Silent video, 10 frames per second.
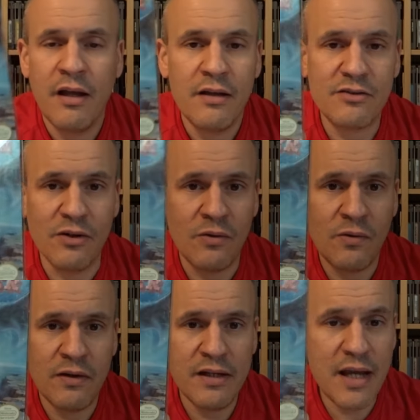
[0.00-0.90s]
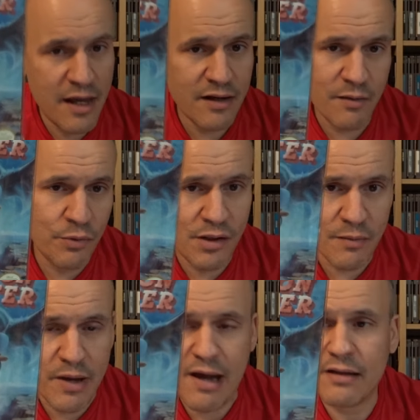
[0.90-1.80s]
So he had it complete in the
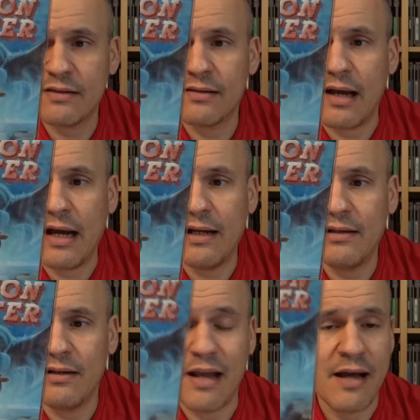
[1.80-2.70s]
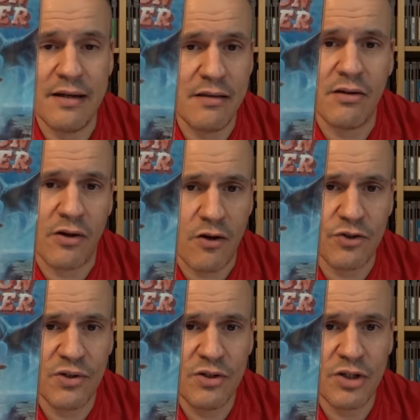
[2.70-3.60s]
box. I did not need the
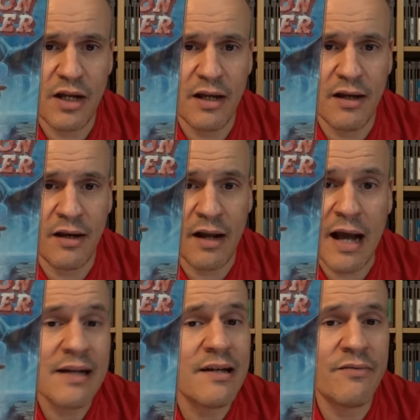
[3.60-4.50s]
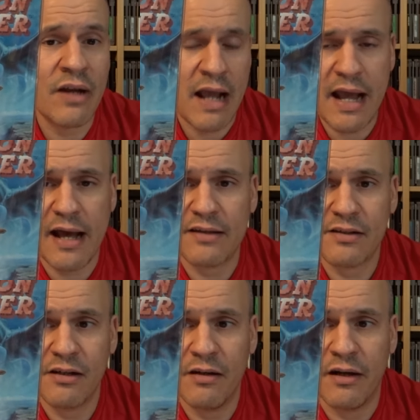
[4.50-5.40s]
cartridge, and I didn't even
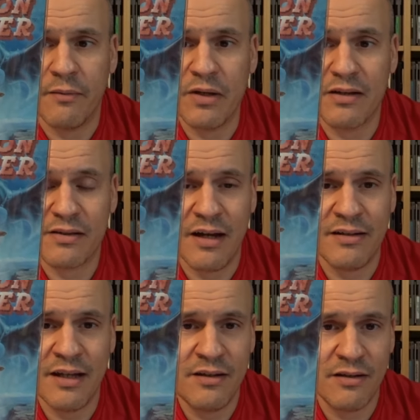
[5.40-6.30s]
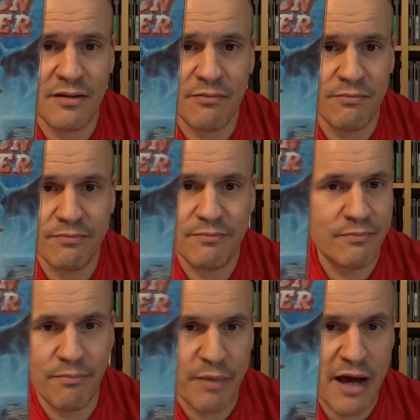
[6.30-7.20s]
ask because I tend to
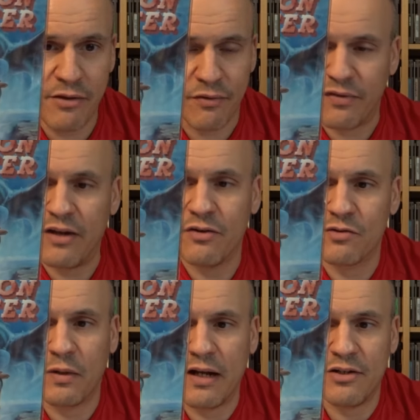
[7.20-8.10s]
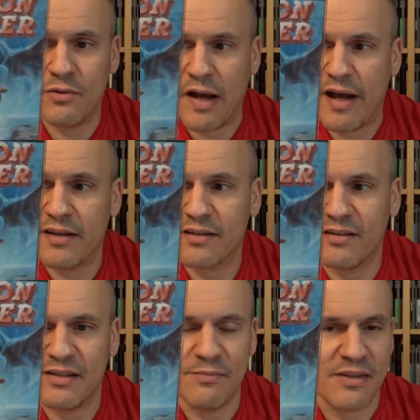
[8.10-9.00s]
bother vendors when I do ask,
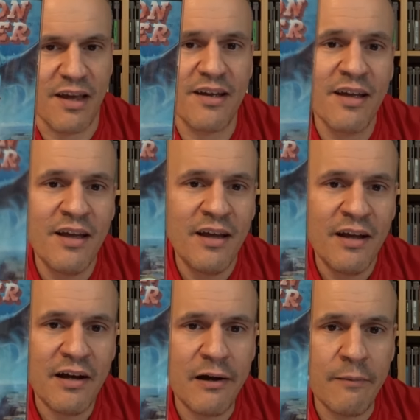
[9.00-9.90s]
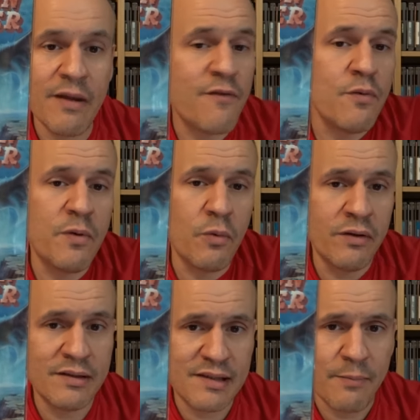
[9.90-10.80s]
it seems like, if he would be
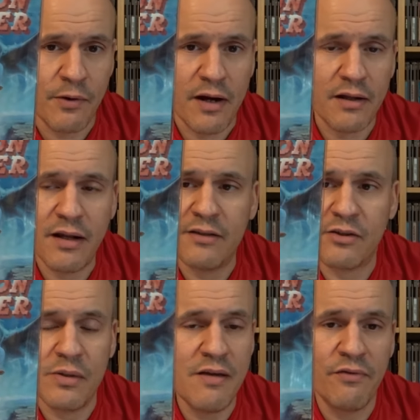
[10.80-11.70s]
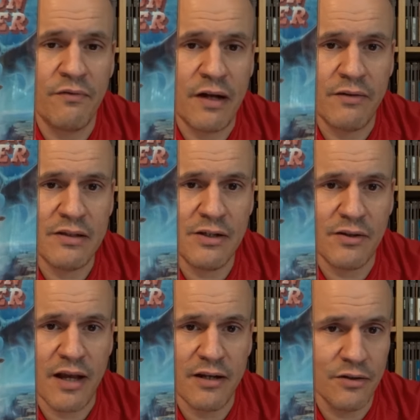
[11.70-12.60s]
willing to separate it. And so he even
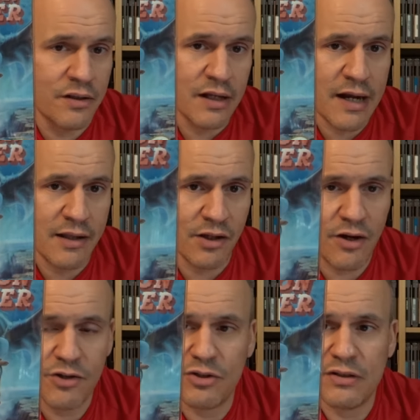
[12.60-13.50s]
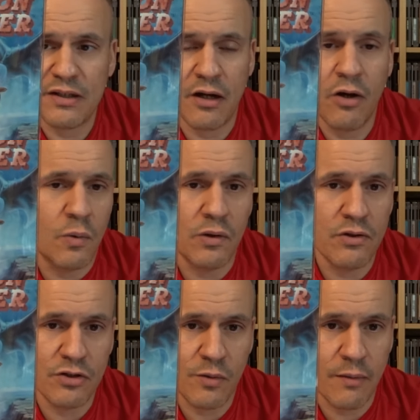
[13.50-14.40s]
volunteered that, hearing that I had the cartridge. He said, "Oh, well, you
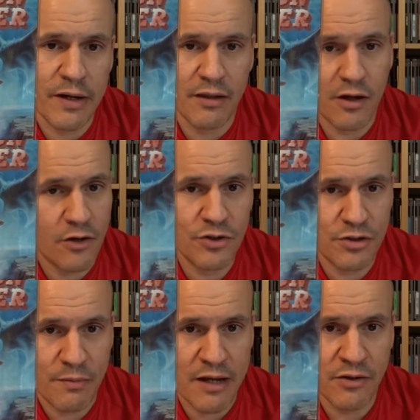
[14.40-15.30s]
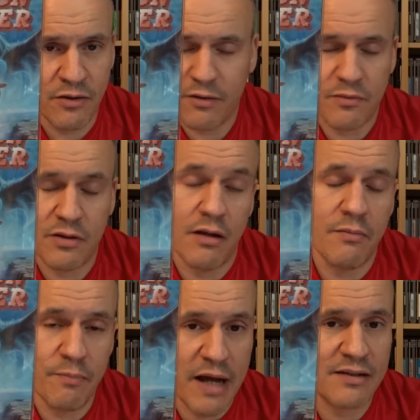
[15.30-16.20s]
just want to buy the cartridge and manual, or the
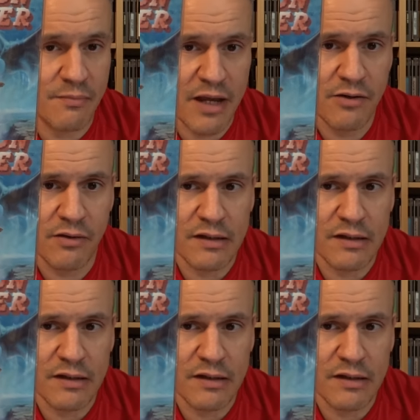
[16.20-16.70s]
box and manual?"